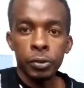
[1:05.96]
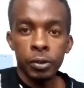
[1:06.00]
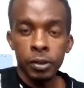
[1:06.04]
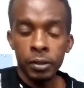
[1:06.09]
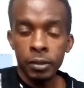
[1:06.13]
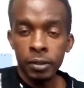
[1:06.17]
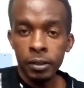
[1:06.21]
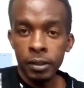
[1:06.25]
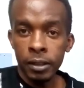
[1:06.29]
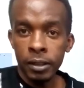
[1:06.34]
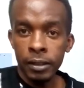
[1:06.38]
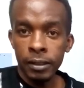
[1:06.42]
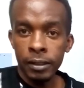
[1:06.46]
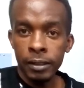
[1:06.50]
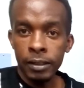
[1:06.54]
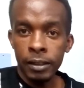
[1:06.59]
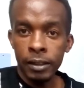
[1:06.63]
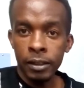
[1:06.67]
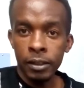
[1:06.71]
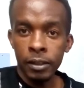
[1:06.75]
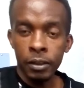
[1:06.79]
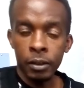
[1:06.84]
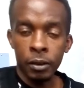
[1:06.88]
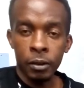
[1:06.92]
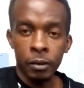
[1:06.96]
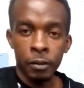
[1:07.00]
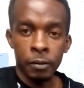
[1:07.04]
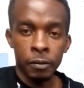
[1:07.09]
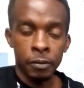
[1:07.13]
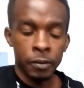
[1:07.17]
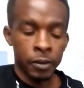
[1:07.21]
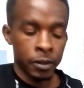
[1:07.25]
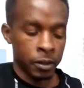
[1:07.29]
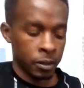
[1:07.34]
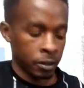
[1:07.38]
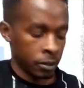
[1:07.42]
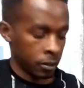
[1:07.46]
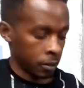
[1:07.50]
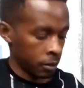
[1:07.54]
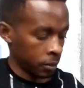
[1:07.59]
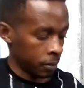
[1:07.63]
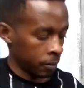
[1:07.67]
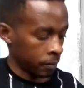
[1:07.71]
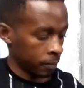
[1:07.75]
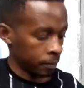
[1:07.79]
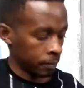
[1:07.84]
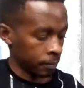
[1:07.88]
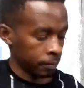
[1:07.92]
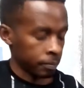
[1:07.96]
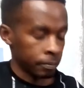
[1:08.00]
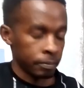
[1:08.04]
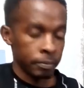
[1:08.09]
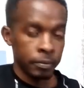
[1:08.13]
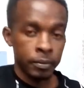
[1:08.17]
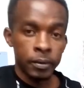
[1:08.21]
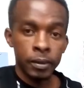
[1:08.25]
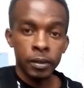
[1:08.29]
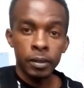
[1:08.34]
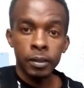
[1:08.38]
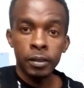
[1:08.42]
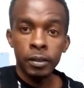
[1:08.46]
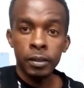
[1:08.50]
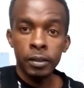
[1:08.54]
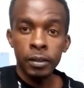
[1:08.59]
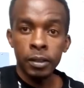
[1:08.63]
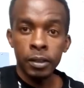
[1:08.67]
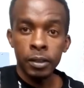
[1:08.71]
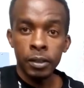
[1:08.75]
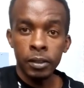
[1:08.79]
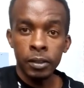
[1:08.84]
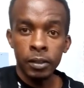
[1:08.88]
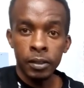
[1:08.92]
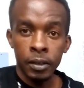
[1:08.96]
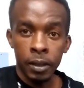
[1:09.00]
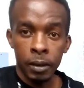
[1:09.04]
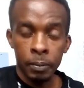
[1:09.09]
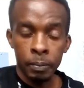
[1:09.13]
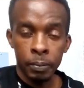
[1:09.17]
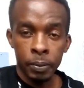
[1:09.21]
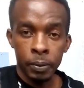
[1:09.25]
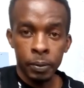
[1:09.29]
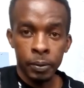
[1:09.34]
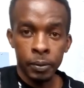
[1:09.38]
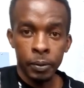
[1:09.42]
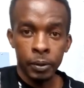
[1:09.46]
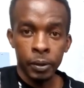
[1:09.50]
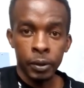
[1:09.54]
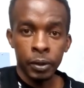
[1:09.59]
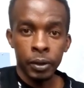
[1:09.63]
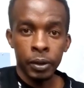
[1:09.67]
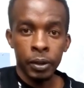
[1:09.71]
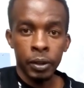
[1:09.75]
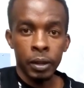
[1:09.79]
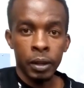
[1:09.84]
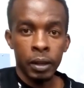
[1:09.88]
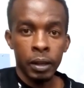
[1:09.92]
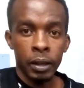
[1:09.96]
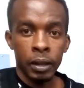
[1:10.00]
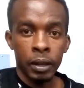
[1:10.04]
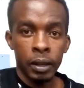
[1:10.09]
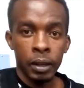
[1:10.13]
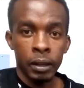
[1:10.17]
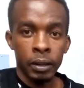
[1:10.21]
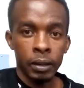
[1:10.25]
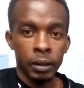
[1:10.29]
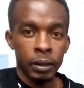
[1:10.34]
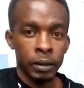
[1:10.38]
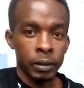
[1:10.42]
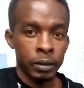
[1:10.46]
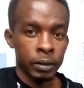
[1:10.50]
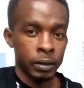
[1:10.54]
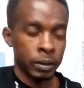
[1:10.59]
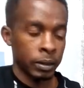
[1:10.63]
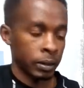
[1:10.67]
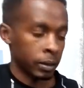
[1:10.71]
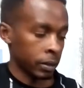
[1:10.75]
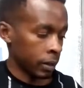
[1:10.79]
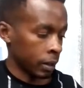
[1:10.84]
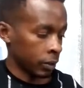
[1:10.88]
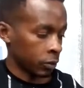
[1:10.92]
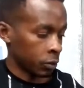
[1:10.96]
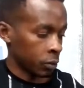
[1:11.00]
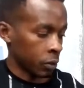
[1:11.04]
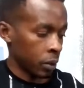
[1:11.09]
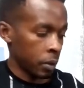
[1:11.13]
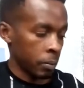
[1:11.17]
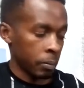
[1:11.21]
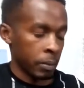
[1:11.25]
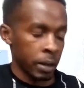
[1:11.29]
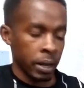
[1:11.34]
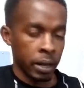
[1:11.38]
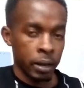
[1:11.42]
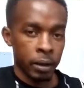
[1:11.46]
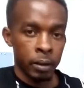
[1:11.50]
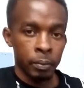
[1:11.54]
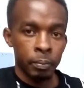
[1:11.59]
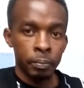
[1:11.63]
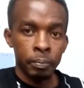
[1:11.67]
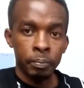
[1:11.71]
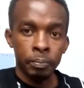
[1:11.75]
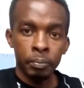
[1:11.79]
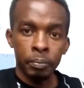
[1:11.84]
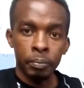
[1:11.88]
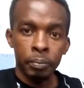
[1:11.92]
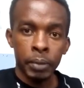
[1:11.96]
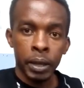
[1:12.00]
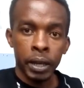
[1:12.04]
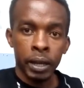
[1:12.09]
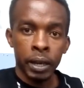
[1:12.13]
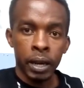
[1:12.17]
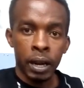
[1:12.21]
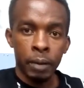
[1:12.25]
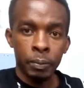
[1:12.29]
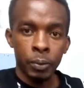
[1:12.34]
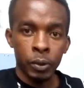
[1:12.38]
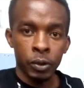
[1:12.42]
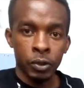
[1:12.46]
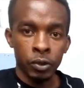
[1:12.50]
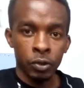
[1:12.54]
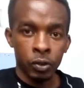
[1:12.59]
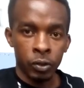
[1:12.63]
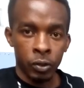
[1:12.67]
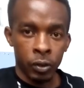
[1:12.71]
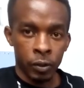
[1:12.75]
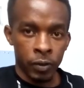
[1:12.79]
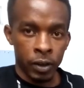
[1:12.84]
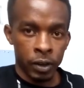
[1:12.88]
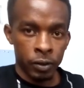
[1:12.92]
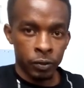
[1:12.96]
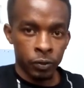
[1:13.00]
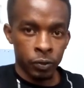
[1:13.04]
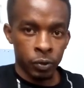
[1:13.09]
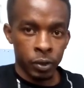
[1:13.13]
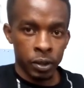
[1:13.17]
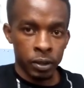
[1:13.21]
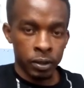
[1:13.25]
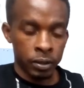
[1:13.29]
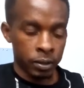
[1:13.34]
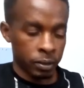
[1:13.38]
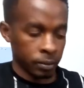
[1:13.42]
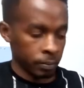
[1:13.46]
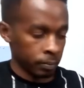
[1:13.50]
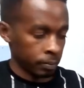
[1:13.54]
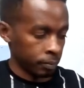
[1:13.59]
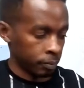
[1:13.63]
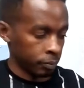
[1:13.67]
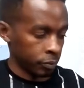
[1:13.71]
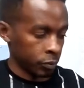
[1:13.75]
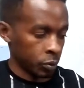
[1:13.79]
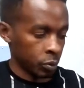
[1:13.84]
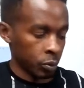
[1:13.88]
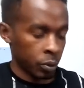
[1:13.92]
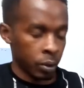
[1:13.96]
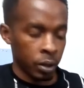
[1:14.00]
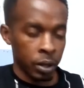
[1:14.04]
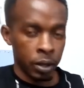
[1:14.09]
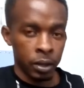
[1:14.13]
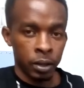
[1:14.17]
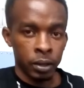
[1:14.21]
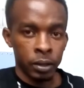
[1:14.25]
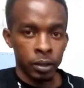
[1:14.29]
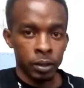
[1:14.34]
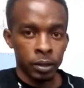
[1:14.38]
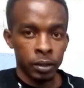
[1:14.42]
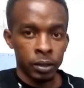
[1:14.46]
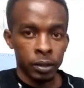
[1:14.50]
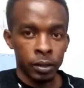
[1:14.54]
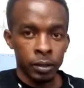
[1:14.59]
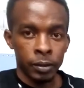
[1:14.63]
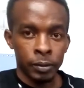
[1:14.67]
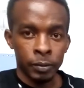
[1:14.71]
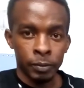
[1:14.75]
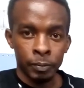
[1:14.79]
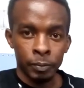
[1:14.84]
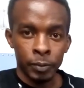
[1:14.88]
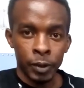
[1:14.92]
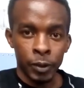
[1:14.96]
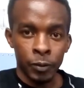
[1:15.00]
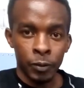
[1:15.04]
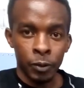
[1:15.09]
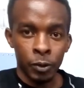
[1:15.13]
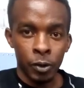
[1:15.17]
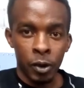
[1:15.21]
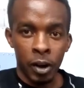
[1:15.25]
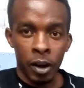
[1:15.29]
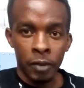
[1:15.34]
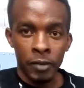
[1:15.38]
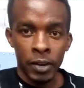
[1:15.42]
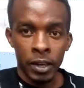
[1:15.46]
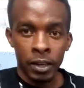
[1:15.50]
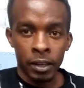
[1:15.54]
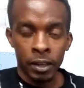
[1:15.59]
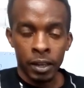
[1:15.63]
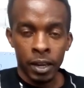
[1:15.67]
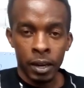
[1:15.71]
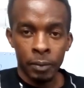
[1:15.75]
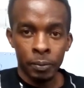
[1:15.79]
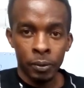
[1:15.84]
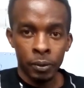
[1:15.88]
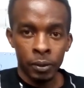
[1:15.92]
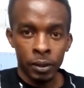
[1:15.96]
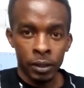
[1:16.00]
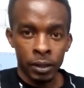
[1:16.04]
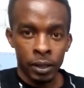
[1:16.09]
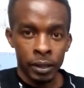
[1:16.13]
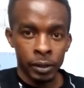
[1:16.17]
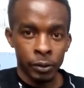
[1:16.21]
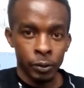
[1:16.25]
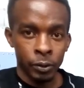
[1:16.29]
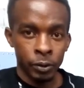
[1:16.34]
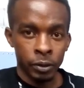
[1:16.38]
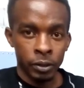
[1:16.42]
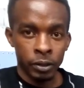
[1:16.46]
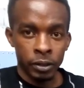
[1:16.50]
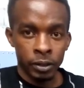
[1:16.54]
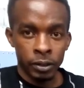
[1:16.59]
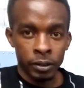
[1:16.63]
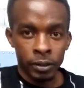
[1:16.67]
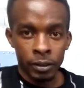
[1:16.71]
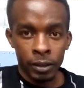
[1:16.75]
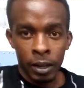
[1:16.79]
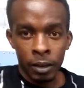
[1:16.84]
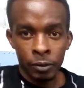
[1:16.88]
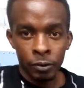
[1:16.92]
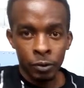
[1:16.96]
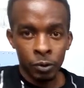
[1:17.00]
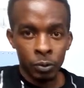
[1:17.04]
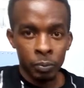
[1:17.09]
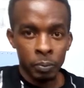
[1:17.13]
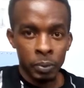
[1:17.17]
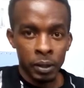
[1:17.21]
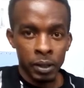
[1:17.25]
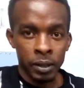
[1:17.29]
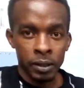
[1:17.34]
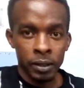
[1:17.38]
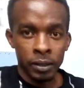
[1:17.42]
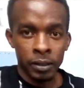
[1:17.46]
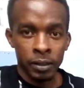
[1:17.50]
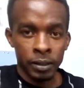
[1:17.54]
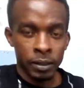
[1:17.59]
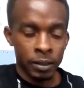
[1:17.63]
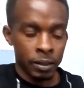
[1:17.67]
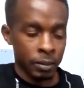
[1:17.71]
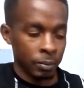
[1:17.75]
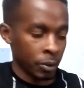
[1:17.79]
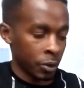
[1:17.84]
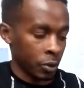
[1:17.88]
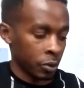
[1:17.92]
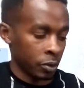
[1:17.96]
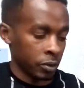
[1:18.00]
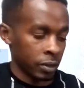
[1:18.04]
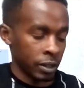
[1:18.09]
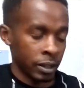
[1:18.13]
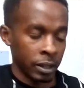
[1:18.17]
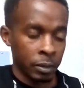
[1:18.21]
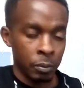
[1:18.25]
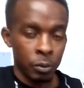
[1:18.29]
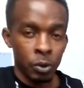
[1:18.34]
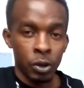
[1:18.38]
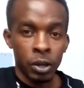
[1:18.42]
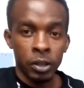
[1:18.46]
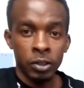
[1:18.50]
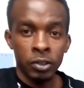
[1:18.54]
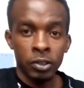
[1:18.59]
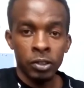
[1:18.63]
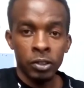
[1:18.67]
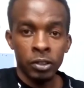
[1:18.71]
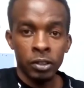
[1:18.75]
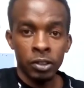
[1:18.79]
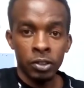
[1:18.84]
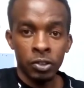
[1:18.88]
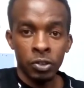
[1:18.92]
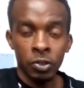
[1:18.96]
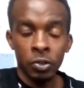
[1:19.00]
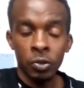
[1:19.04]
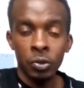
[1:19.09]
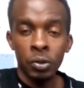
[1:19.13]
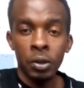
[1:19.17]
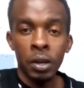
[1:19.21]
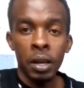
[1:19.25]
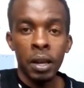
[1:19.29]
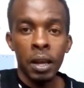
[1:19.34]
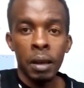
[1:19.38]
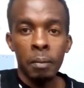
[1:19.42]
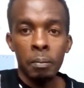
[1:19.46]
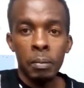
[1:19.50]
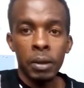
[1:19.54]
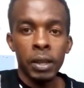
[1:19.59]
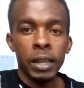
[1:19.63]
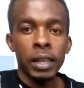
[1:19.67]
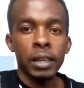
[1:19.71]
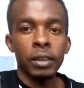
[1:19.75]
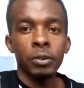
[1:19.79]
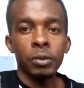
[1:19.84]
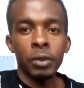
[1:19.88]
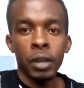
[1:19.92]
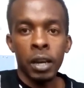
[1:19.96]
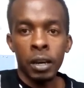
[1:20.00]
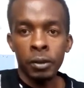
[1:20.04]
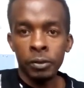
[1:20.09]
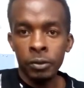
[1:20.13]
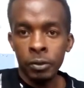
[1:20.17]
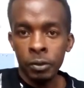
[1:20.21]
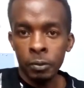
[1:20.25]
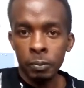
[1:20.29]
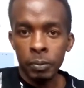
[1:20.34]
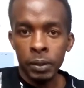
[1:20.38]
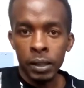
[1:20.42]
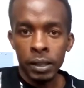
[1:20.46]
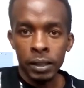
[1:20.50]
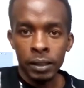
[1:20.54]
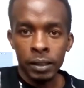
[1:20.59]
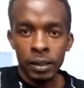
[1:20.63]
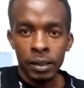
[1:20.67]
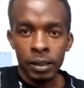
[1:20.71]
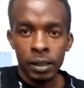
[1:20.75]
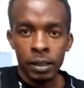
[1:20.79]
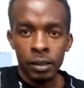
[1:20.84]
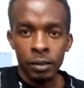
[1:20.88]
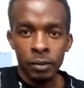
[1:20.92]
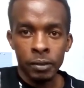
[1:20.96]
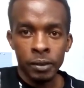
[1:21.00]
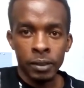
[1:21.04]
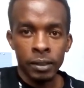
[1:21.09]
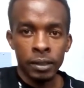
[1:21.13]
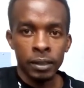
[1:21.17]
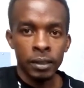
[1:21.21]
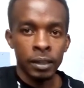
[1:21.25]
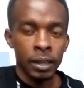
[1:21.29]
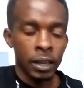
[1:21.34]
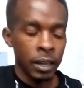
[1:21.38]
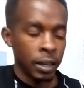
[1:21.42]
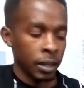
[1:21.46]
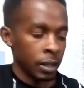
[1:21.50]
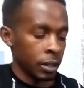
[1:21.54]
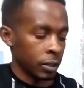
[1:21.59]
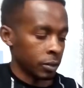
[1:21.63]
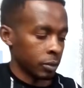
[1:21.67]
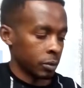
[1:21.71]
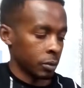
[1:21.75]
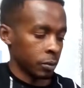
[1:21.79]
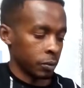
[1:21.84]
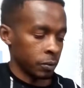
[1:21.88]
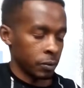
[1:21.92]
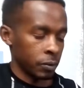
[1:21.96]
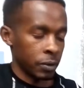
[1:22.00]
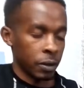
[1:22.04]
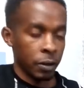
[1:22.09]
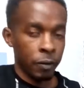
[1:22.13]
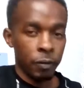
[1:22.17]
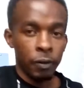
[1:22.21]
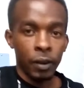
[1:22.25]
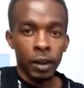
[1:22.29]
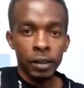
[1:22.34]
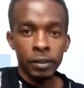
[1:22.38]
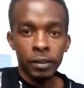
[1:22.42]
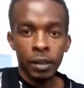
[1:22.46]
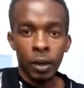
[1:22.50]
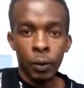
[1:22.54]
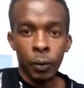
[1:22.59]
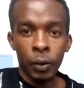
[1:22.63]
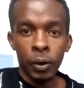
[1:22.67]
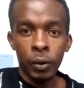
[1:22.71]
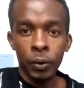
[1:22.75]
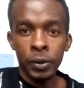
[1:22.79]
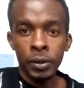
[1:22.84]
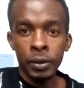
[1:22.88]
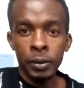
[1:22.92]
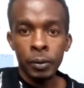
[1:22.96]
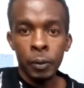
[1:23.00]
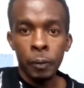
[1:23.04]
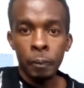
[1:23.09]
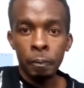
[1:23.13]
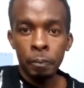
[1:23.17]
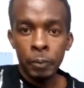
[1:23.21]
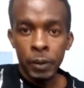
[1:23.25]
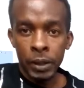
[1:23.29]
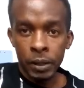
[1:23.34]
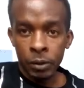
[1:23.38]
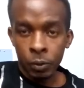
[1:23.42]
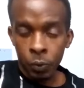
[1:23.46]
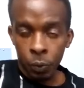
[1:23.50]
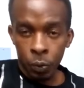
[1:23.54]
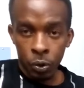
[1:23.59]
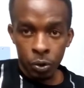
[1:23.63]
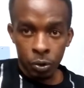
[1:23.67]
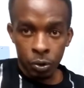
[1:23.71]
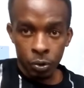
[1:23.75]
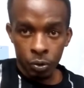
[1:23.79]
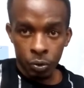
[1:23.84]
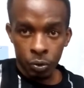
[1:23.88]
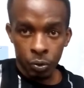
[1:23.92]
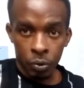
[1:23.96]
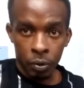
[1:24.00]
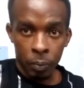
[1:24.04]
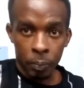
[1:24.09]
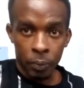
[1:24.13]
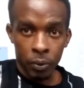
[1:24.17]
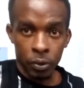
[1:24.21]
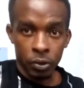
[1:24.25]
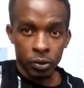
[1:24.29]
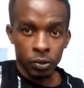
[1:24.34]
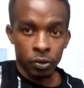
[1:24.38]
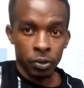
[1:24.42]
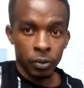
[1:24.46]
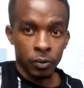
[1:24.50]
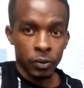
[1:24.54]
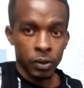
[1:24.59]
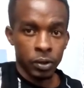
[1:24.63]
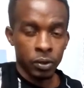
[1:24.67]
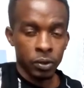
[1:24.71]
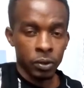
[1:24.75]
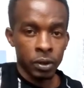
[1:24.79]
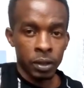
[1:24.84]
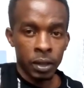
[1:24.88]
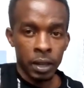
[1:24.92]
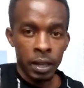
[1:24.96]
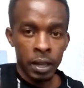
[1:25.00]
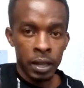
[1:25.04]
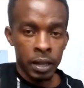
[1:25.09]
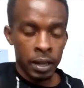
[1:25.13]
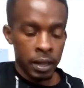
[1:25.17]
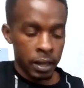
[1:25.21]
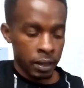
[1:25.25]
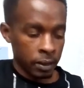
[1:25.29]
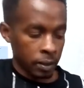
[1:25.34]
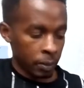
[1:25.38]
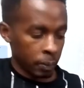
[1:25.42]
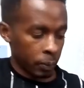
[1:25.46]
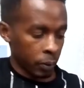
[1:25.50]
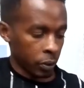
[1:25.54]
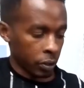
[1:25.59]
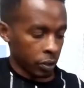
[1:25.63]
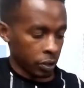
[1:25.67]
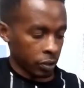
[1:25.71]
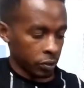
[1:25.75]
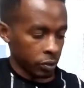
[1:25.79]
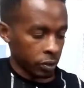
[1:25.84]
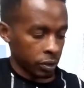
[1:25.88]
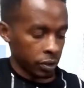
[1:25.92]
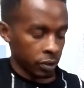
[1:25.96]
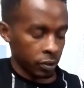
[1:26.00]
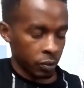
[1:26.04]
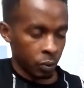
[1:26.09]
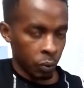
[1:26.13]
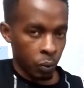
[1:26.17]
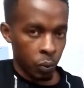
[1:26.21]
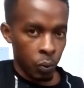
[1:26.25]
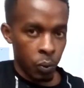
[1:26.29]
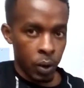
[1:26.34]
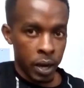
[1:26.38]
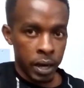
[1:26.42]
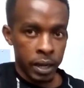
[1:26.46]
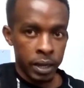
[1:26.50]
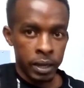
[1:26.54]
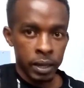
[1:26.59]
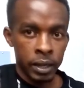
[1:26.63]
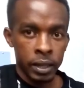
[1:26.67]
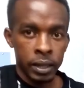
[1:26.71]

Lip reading: this song is in the key of C sharp, and that's why my capo is on the first fret. So if you don't have a couple, you just have to play the same chords that I'm gonna teach you, but then you'll have to play it in the key of C. So very fast, I will just walk you through the progression of the song. The progression is 1